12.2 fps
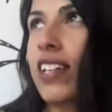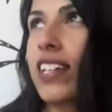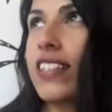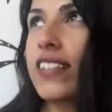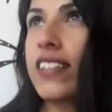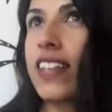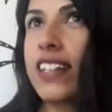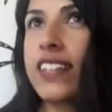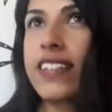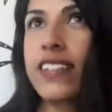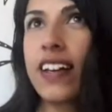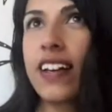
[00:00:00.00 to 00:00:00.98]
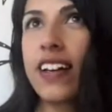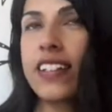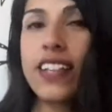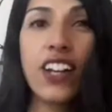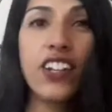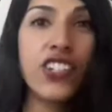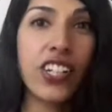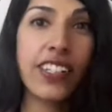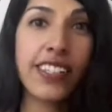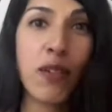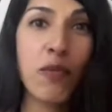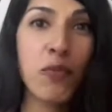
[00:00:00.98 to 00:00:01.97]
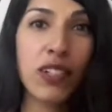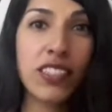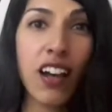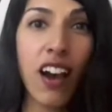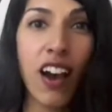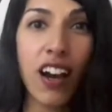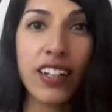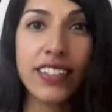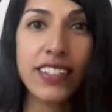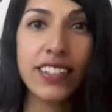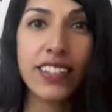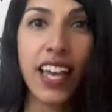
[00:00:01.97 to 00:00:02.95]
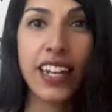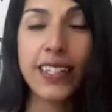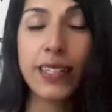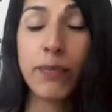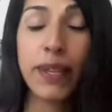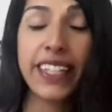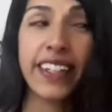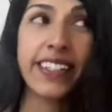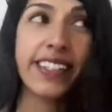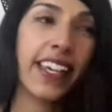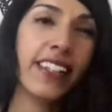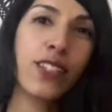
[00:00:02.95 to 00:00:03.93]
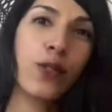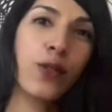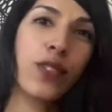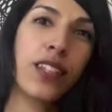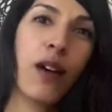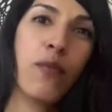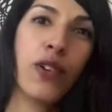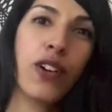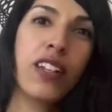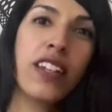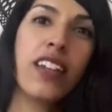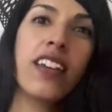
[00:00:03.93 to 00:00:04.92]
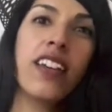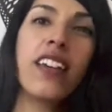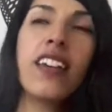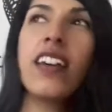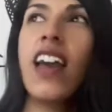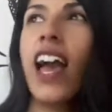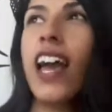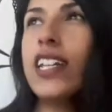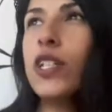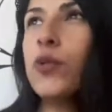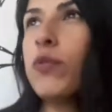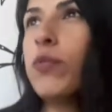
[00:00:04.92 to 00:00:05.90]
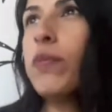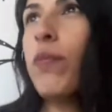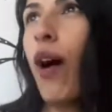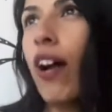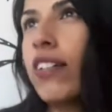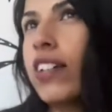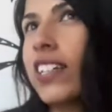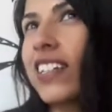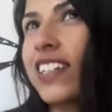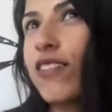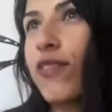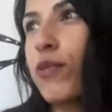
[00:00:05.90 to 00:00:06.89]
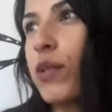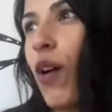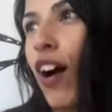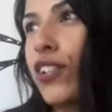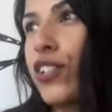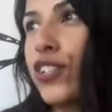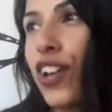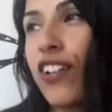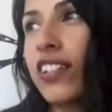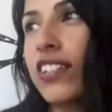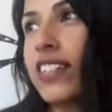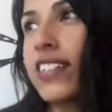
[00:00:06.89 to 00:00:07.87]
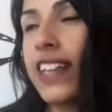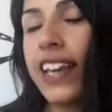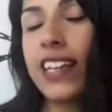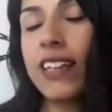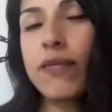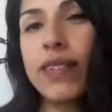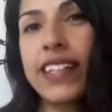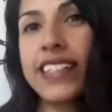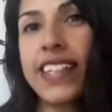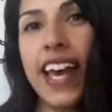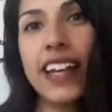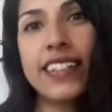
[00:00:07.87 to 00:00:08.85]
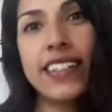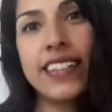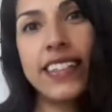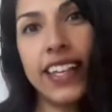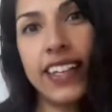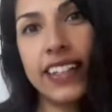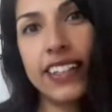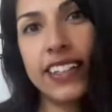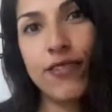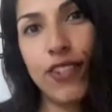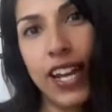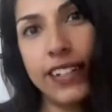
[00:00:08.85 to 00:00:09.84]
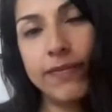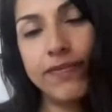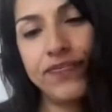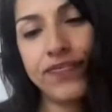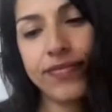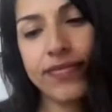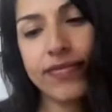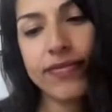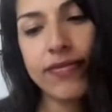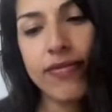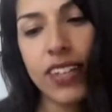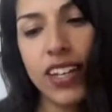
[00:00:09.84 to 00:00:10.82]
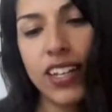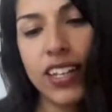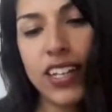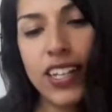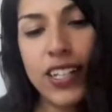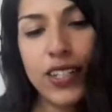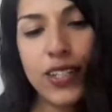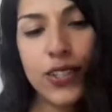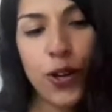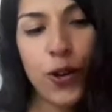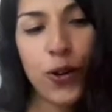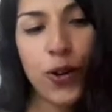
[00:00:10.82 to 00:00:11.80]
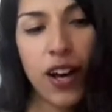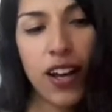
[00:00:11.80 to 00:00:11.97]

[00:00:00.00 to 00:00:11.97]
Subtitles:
it's touching someone's heart, and it's making sense to someone. And it would be boring if we were all sharing the same exact thing, right? So